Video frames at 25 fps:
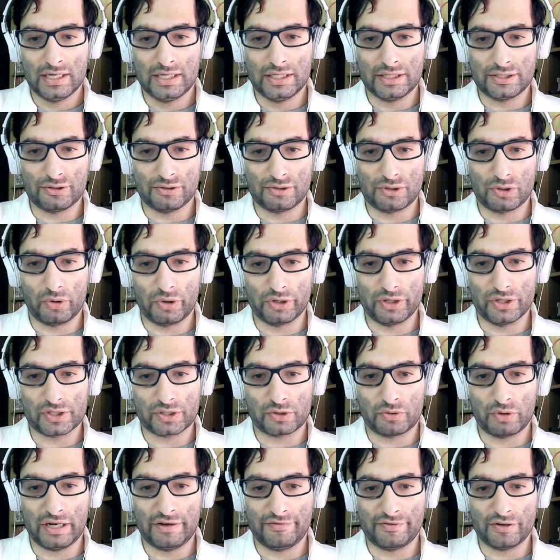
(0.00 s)
Totoya's
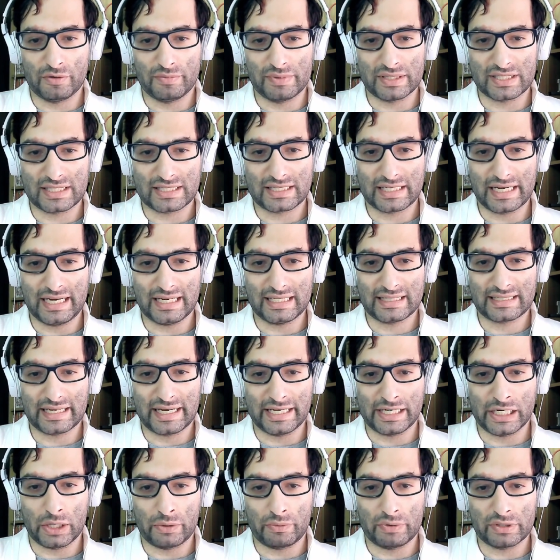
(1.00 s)
grave, your mistakes,
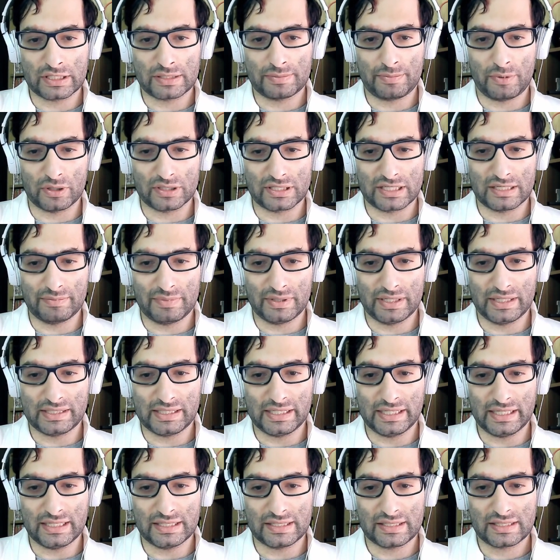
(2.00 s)
and your
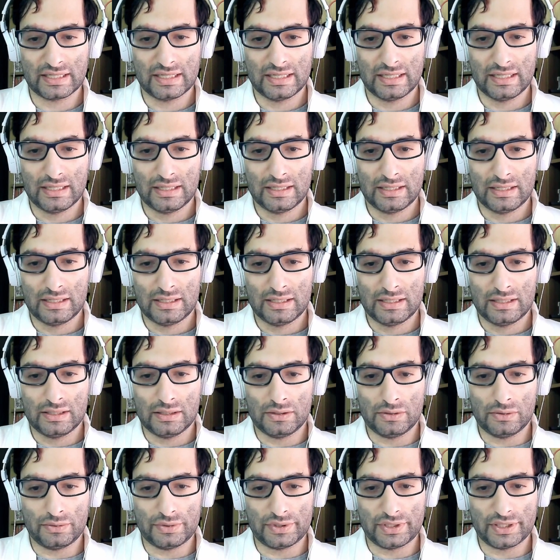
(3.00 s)
responsibilities.
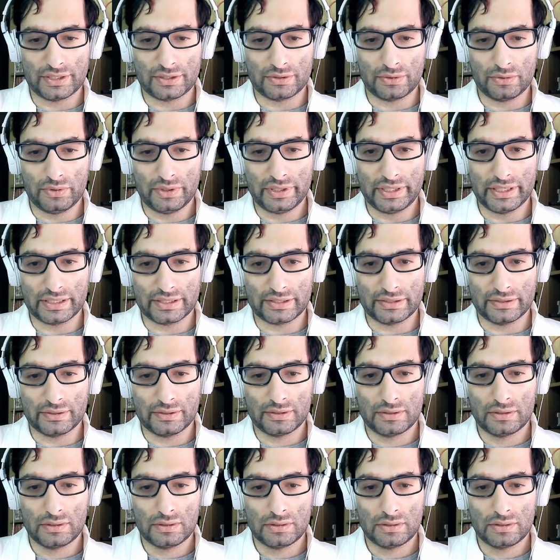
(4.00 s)
Who's he talking to?